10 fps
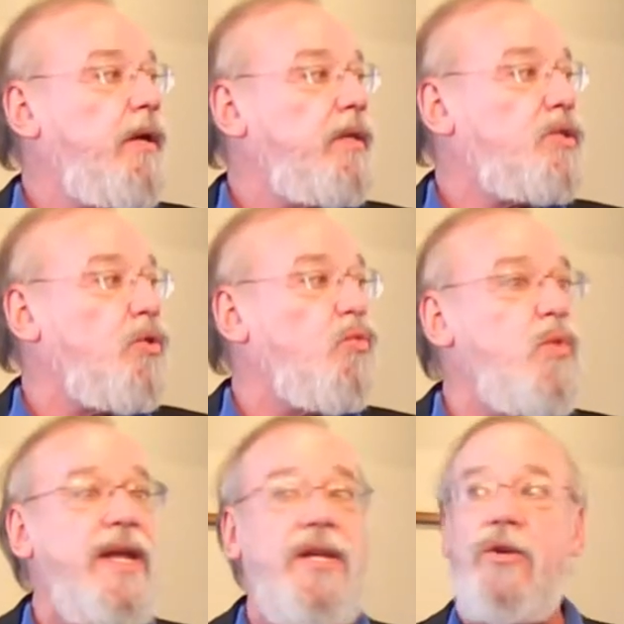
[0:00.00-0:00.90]

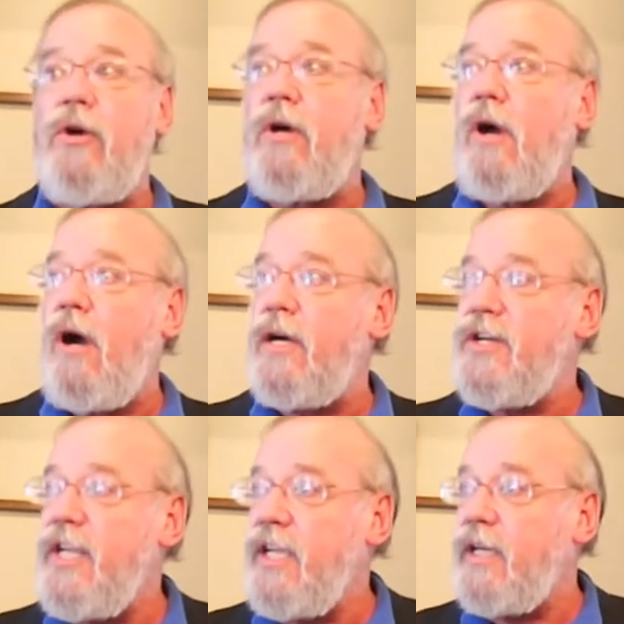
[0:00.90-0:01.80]
surrender our
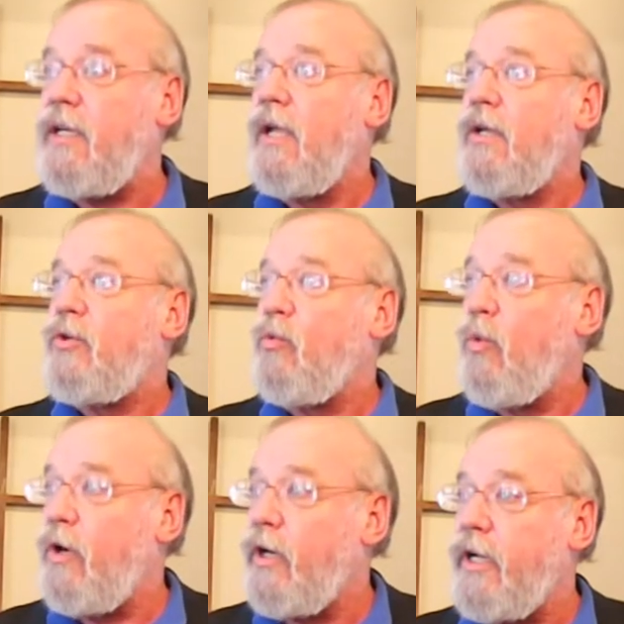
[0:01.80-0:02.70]
need to
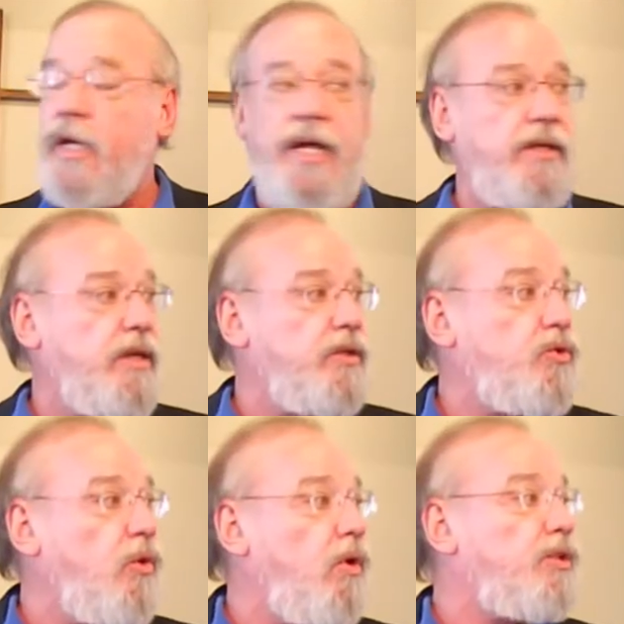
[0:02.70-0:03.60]
worry and
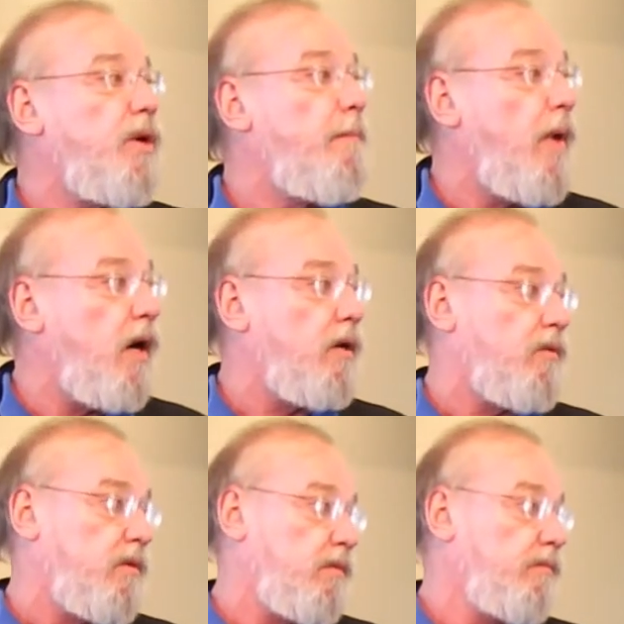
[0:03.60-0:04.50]
control
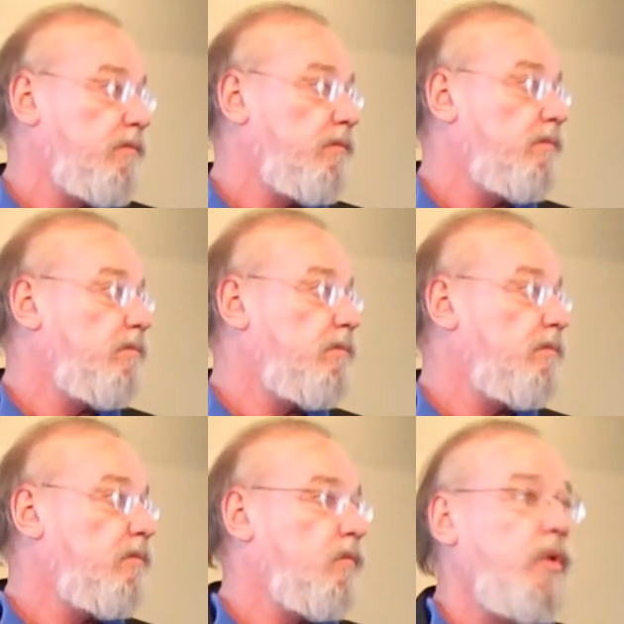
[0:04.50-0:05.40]
tomorrow.
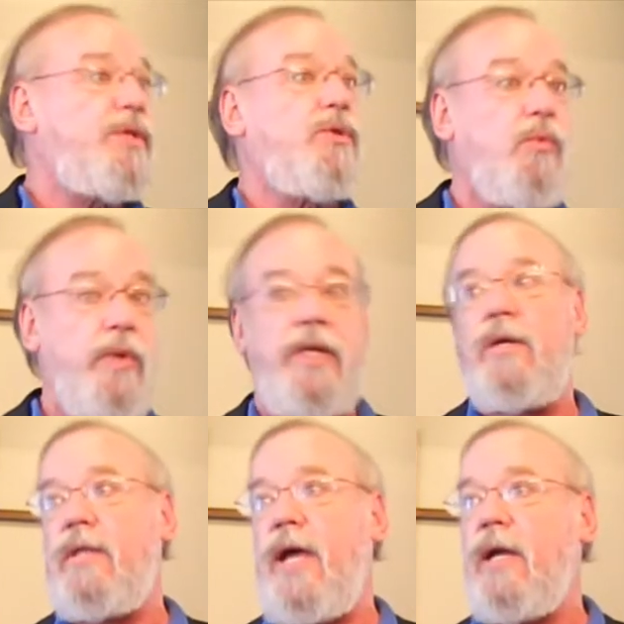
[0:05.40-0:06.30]
We
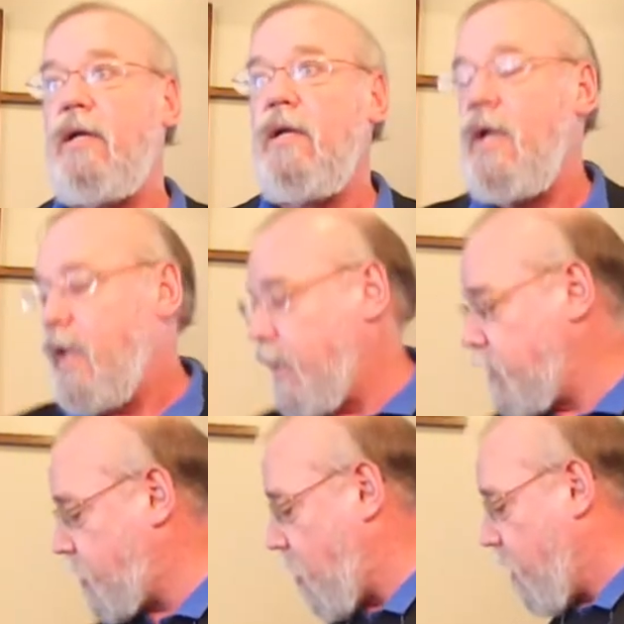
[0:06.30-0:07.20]
surrender that.
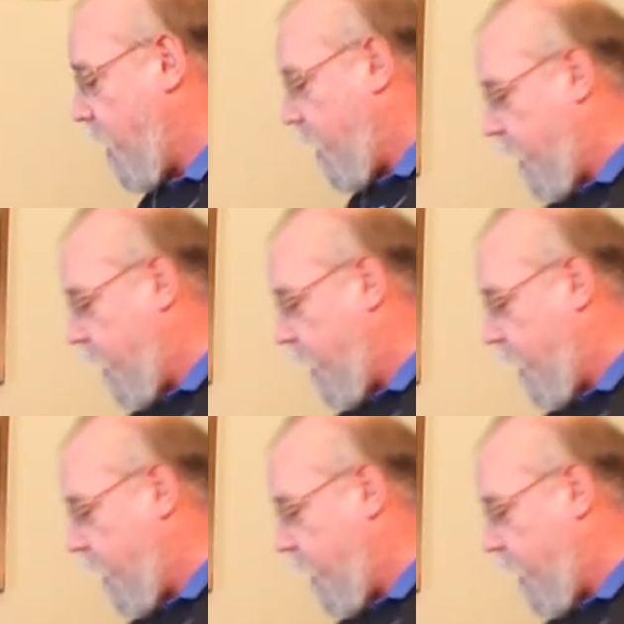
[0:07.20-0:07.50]
And so